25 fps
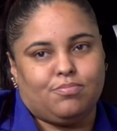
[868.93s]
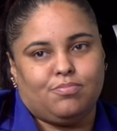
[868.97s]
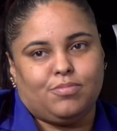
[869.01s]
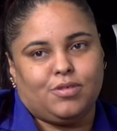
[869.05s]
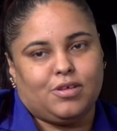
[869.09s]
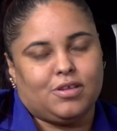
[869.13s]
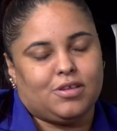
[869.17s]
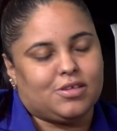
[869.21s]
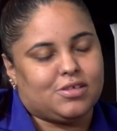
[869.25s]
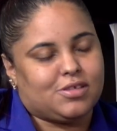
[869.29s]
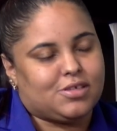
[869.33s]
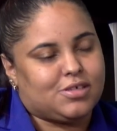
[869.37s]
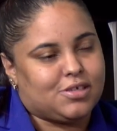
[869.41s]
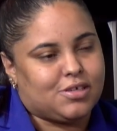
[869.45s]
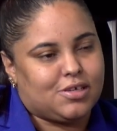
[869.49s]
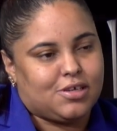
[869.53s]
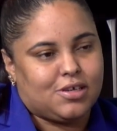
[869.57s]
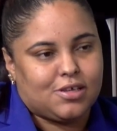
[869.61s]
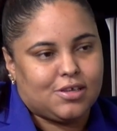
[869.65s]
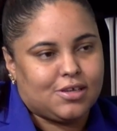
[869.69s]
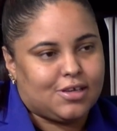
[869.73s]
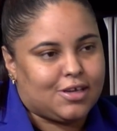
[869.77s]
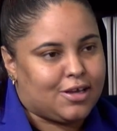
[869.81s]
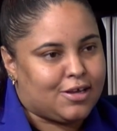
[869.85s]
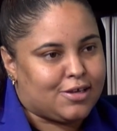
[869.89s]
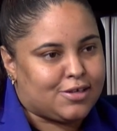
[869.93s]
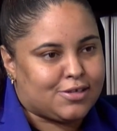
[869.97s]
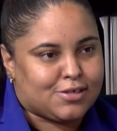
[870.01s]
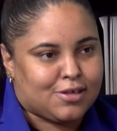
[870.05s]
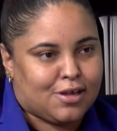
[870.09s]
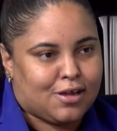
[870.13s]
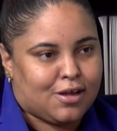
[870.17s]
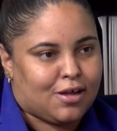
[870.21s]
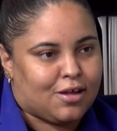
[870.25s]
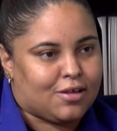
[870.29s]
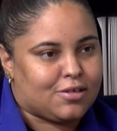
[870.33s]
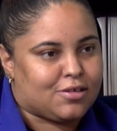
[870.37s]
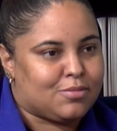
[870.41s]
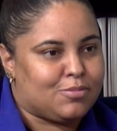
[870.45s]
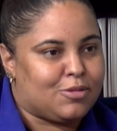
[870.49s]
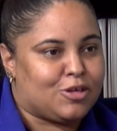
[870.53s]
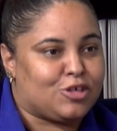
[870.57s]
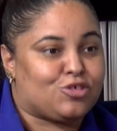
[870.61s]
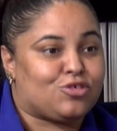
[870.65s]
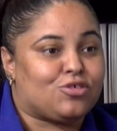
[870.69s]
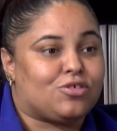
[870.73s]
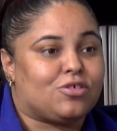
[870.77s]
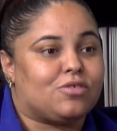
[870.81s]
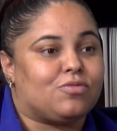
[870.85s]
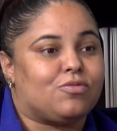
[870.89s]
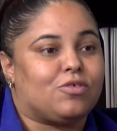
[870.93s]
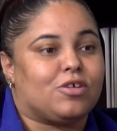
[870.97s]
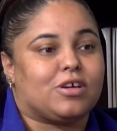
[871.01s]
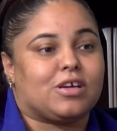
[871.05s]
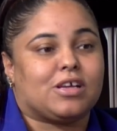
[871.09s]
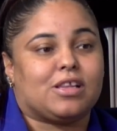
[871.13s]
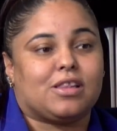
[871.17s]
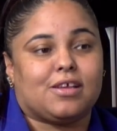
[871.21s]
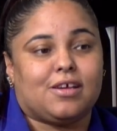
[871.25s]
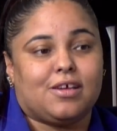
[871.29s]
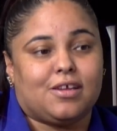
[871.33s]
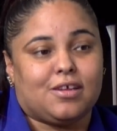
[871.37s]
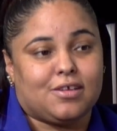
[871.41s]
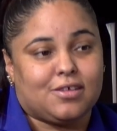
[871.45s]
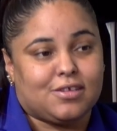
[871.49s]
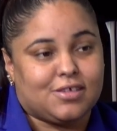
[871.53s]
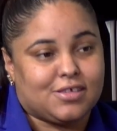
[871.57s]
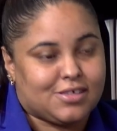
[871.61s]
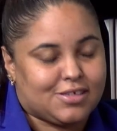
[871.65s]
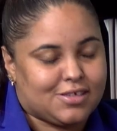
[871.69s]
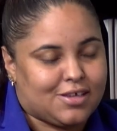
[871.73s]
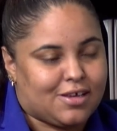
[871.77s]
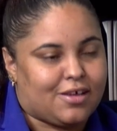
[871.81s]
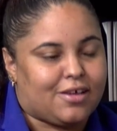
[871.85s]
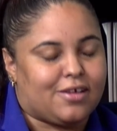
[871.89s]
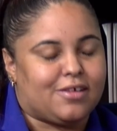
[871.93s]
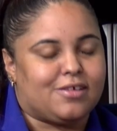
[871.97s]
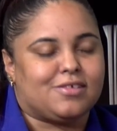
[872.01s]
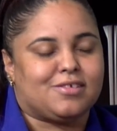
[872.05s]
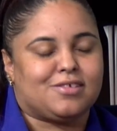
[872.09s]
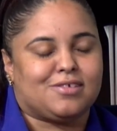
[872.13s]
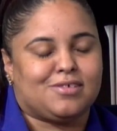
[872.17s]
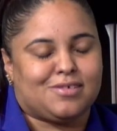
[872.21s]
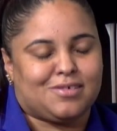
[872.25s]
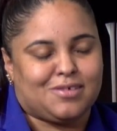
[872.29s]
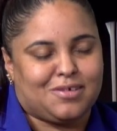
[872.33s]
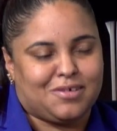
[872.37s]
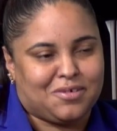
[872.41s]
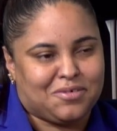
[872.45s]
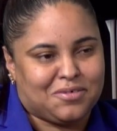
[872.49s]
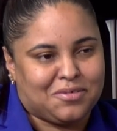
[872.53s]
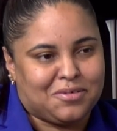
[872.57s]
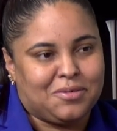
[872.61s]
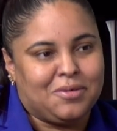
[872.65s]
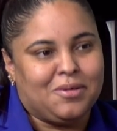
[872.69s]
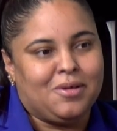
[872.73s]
be the city liaison to make sure we're cleaning the sites, etc.